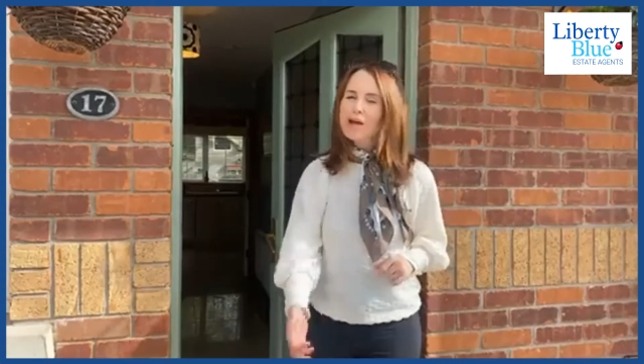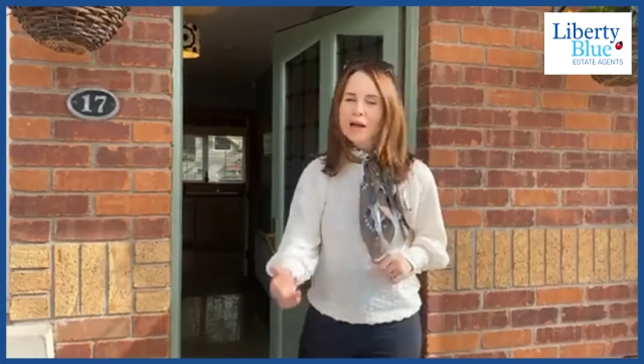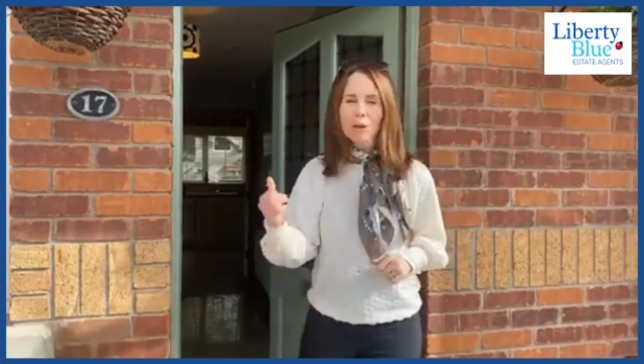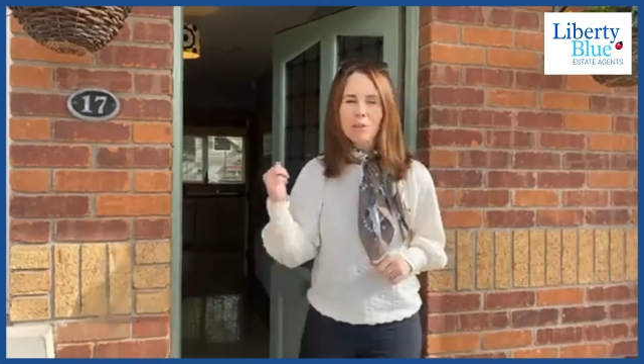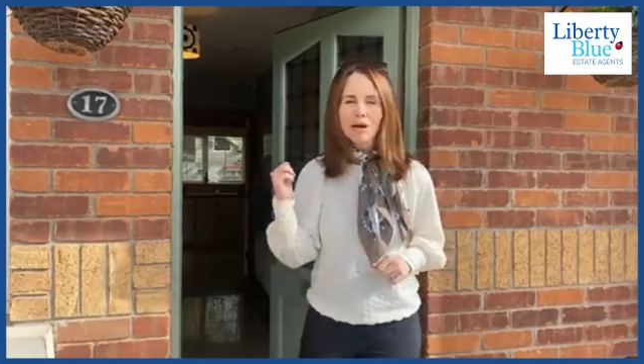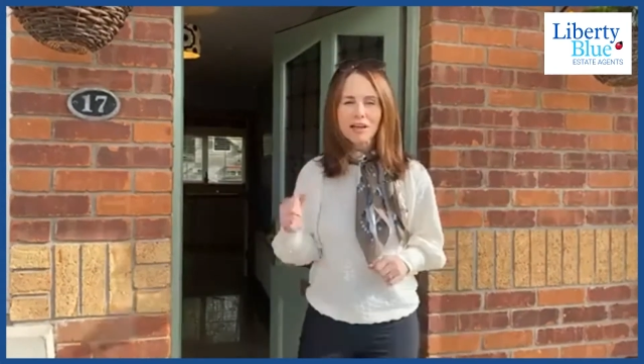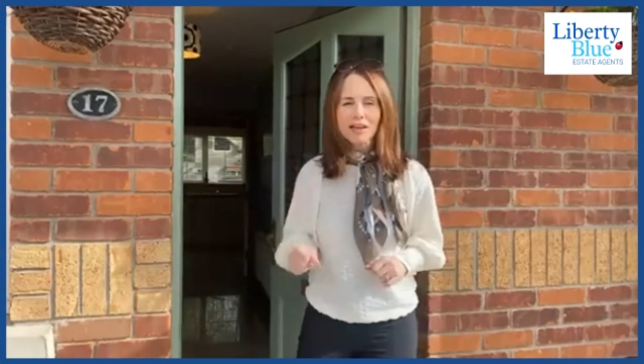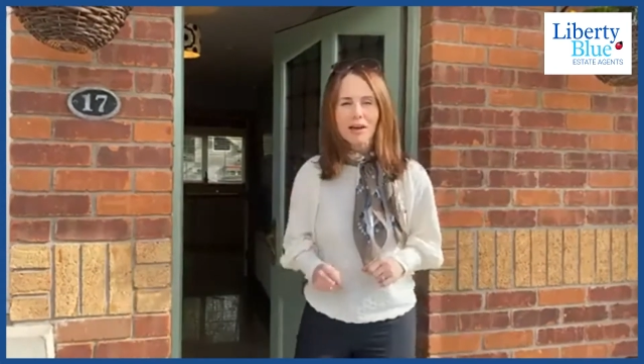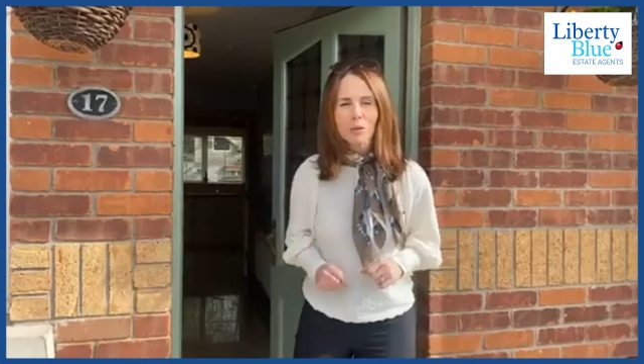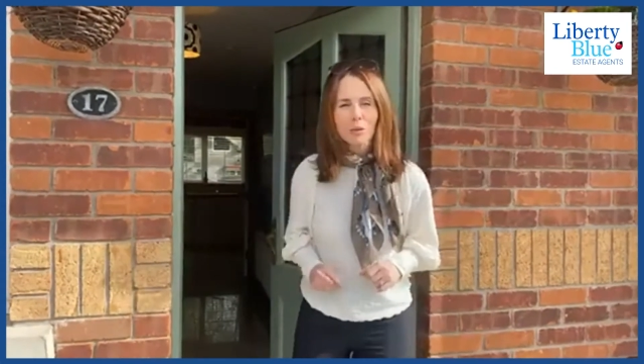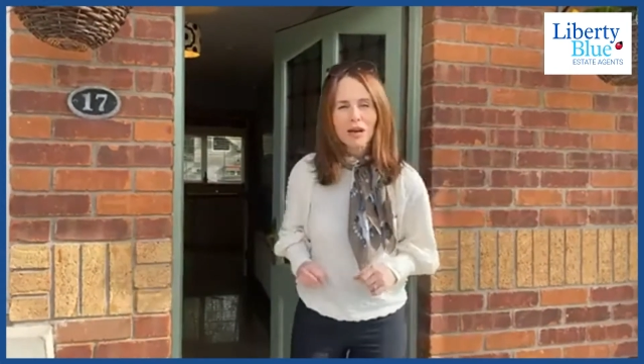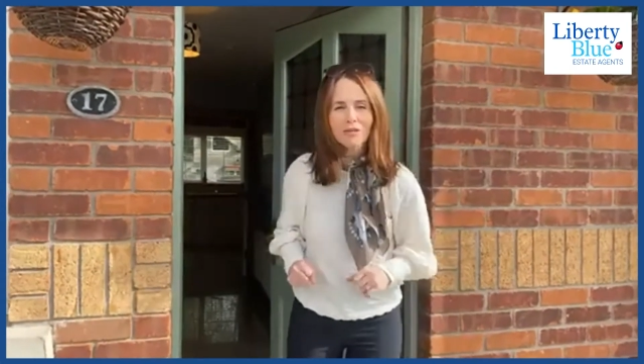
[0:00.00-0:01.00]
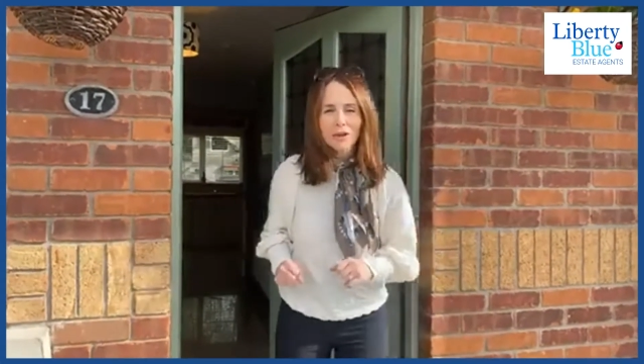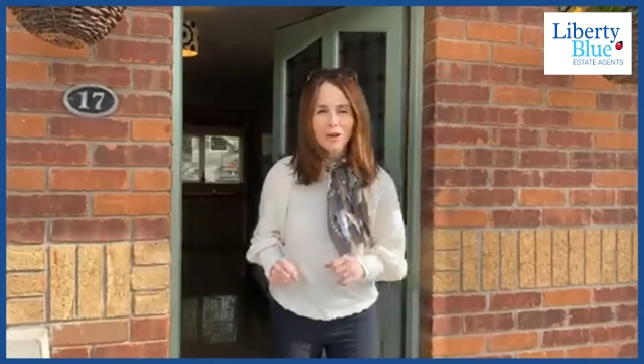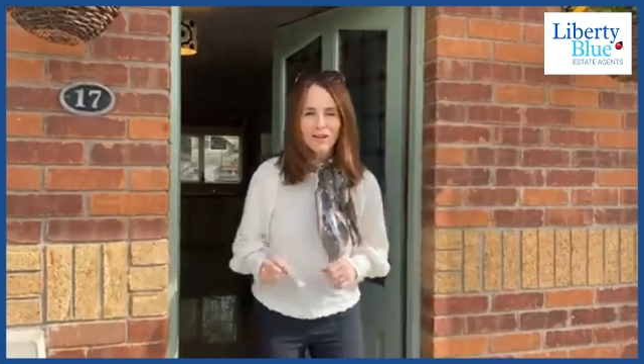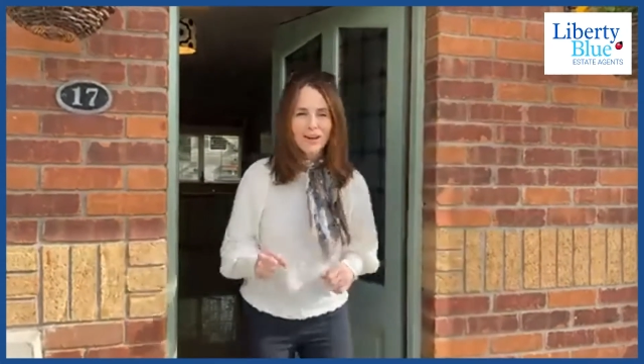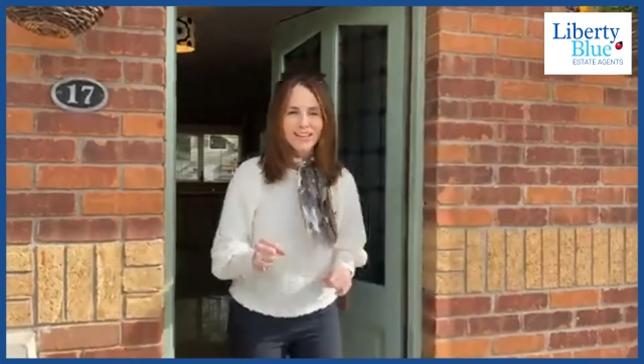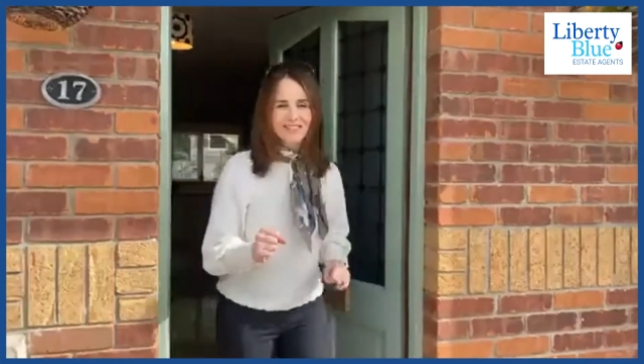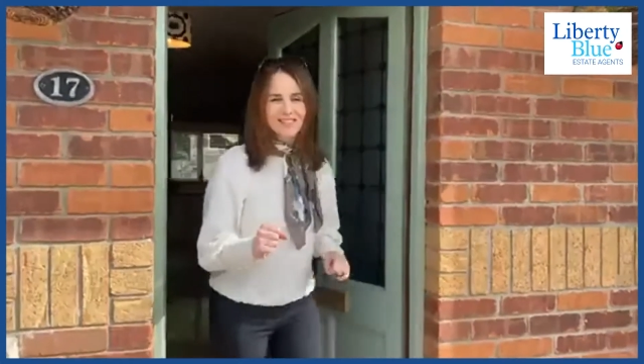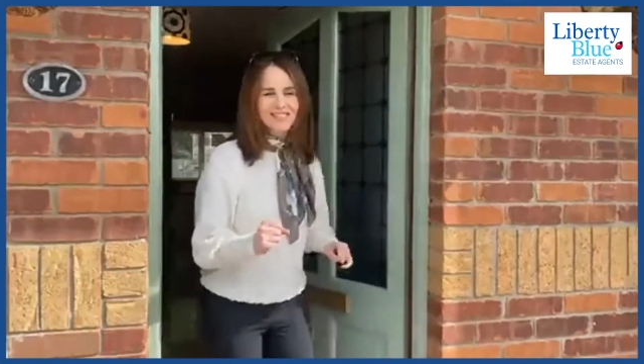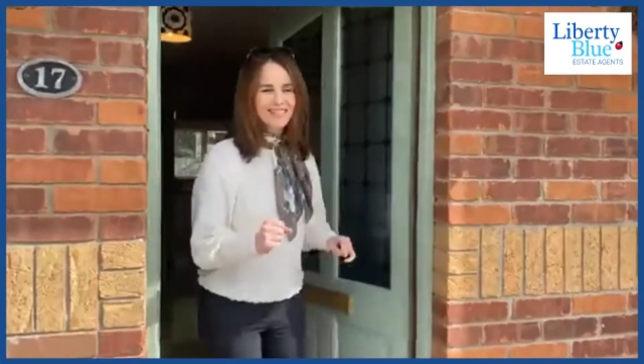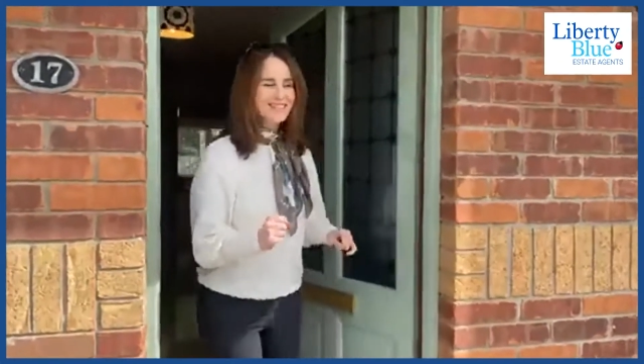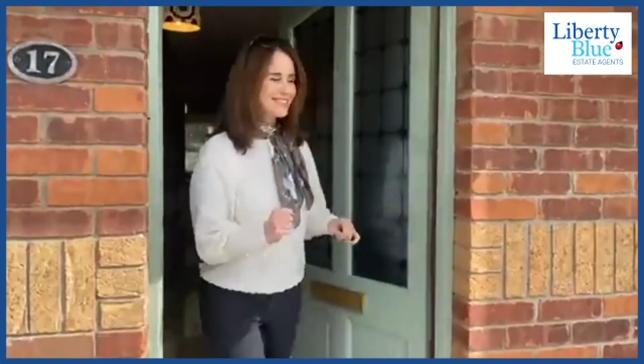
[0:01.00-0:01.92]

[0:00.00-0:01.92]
Come on in and we'll have a look around.